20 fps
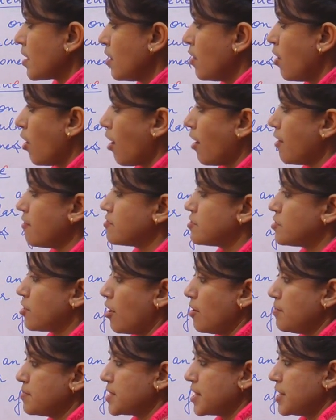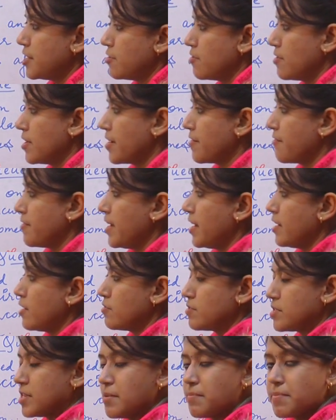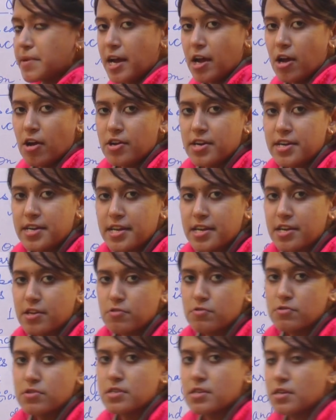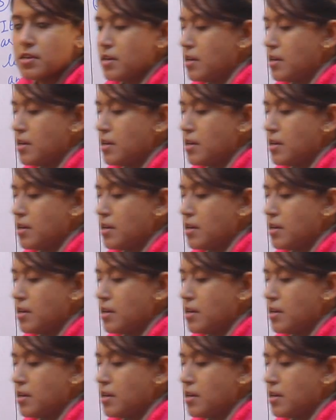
of job scheduling, we are using priority queues.